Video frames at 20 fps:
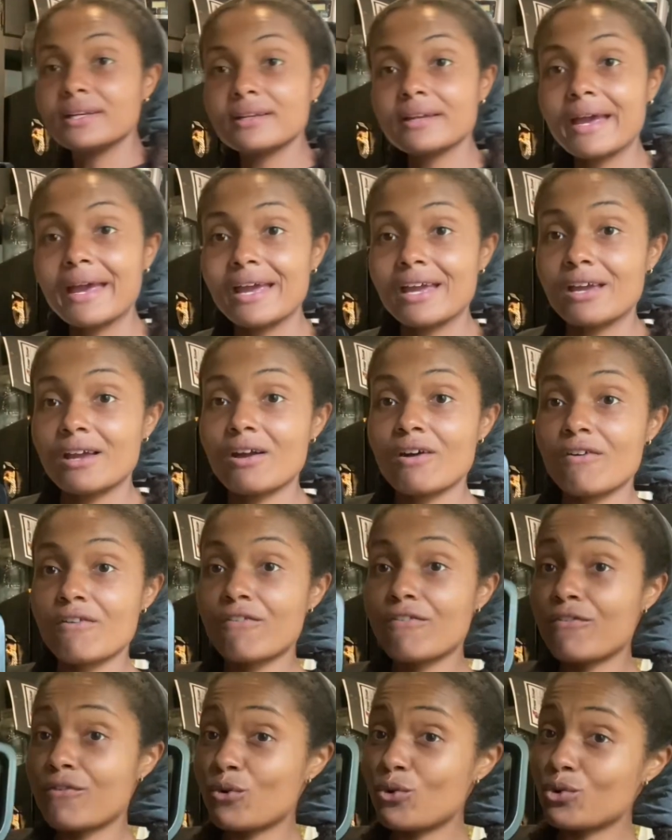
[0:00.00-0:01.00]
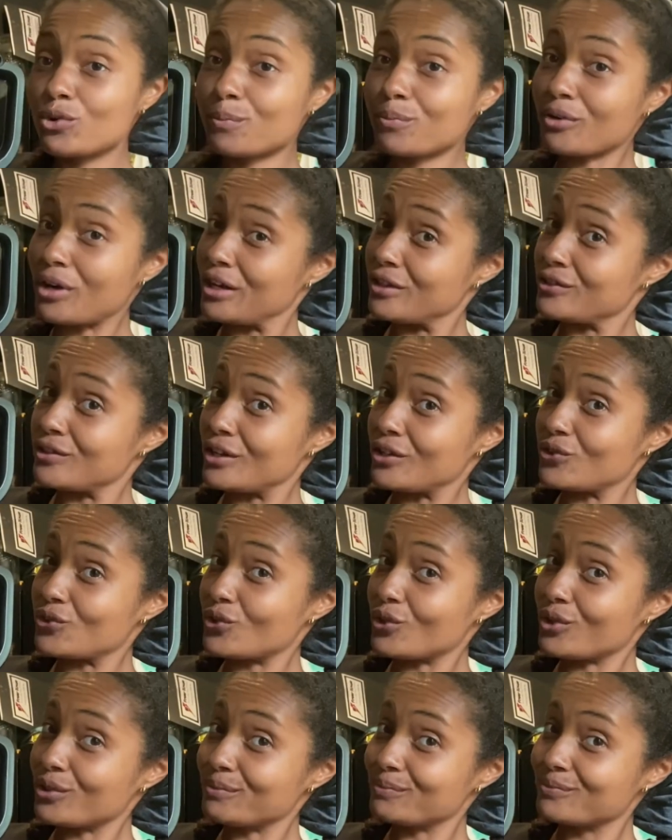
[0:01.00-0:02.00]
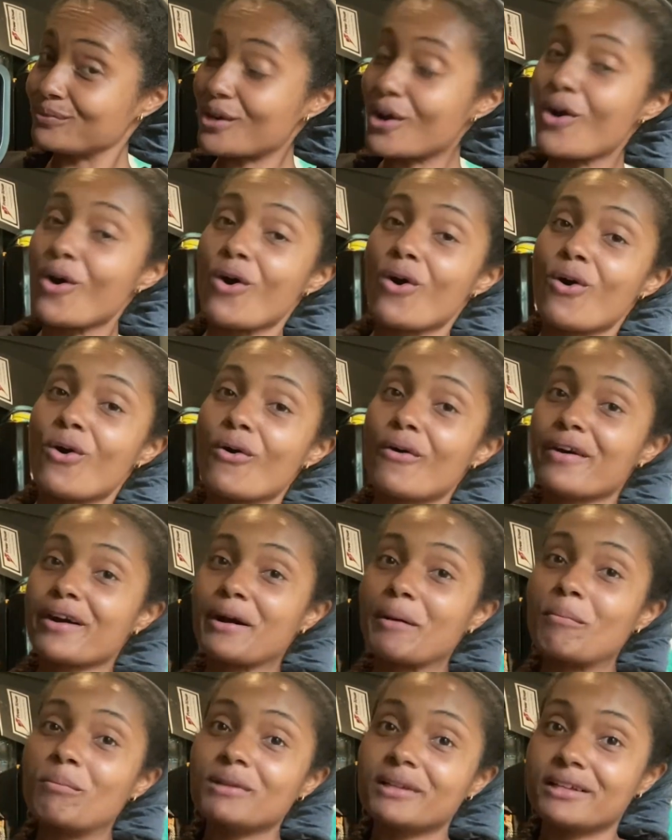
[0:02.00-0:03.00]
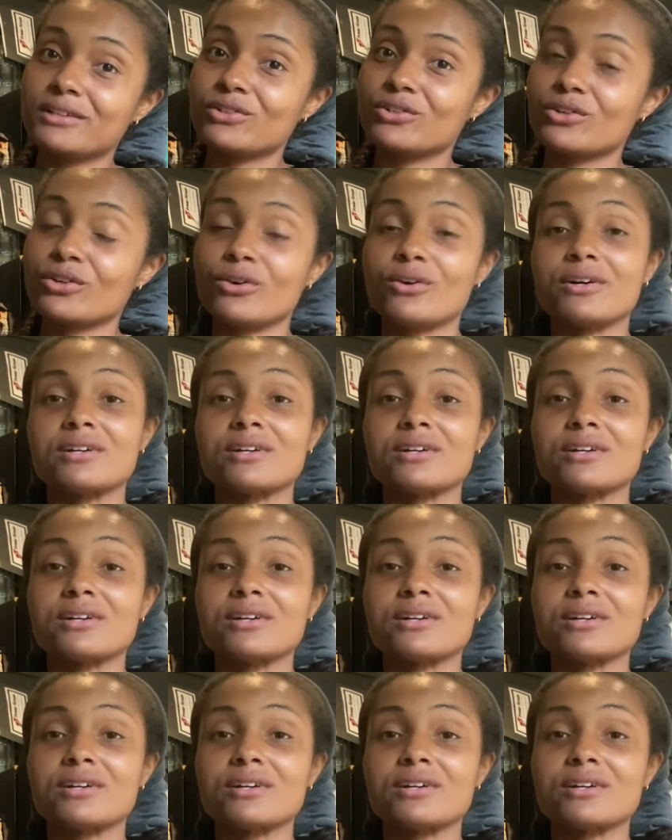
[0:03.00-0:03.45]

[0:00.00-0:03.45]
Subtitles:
a food processor or a blender